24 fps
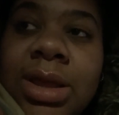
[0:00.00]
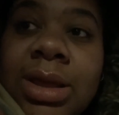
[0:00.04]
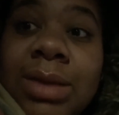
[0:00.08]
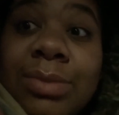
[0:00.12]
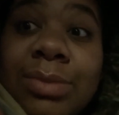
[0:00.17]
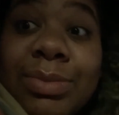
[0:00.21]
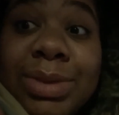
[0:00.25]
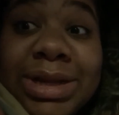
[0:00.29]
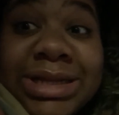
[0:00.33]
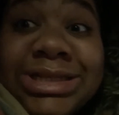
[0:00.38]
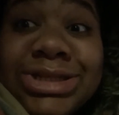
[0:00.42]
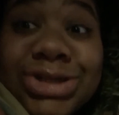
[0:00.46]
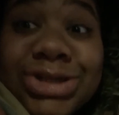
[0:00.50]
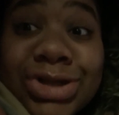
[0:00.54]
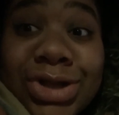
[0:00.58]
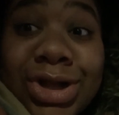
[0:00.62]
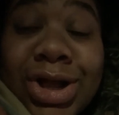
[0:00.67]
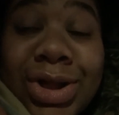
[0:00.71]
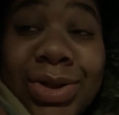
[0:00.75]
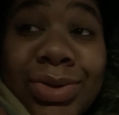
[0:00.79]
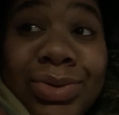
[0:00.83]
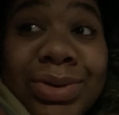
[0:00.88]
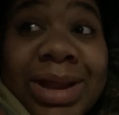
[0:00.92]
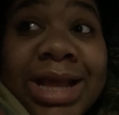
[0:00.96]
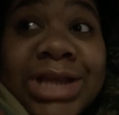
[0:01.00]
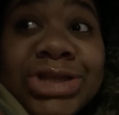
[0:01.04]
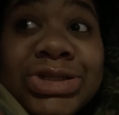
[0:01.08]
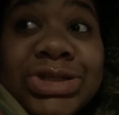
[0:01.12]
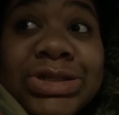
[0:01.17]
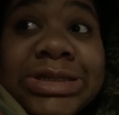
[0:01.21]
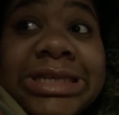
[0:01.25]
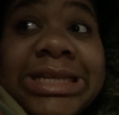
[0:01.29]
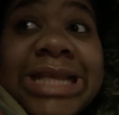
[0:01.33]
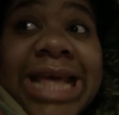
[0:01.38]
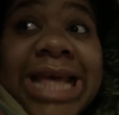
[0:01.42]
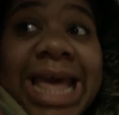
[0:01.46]
but it's still cold. As you
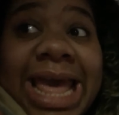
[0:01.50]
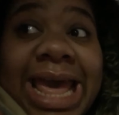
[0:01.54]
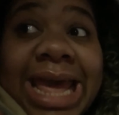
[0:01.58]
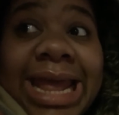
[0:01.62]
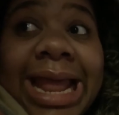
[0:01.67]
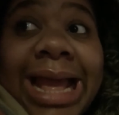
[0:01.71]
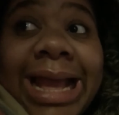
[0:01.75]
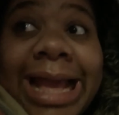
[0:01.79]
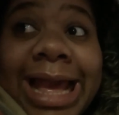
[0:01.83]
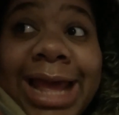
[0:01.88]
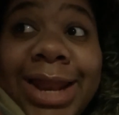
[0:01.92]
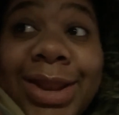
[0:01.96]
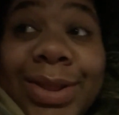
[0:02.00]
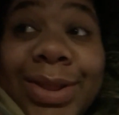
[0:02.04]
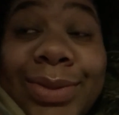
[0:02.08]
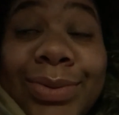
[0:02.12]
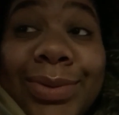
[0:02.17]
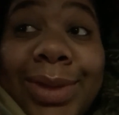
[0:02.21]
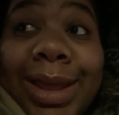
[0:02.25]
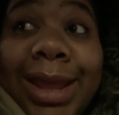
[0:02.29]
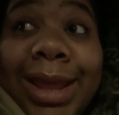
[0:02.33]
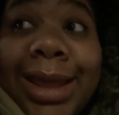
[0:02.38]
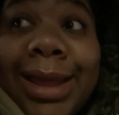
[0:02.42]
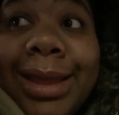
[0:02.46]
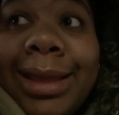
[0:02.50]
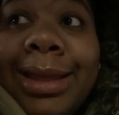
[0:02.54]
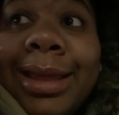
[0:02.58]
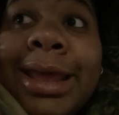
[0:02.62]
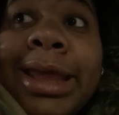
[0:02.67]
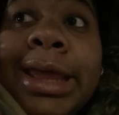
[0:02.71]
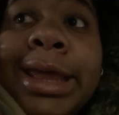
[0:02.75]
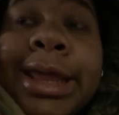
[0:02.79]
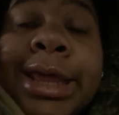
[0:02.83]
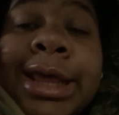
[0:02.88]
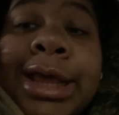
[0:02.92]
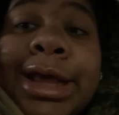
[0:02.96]
see the hat I got on, okay?
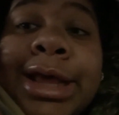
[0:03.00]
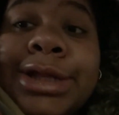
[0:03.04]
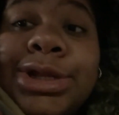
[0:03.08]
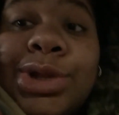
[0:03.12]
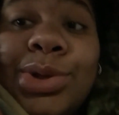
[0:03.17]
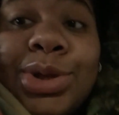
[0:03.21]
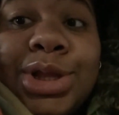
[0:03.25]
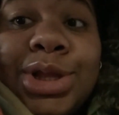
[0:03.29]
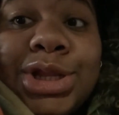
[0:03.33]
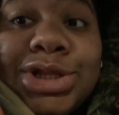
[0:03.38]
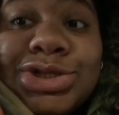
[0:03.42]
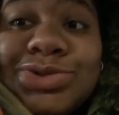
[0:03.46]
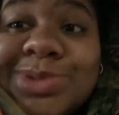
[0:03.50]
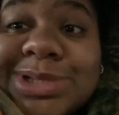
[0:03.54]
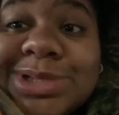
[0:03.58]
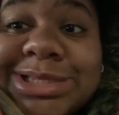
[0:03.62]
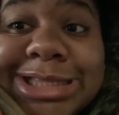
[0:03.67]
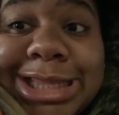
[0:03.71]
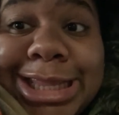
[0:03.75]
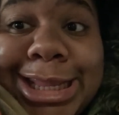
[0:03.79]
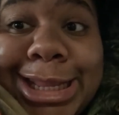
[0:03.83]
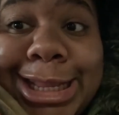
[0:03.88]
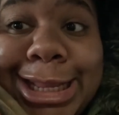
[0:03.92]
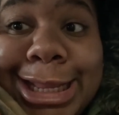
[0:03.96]
Don't get it twisted.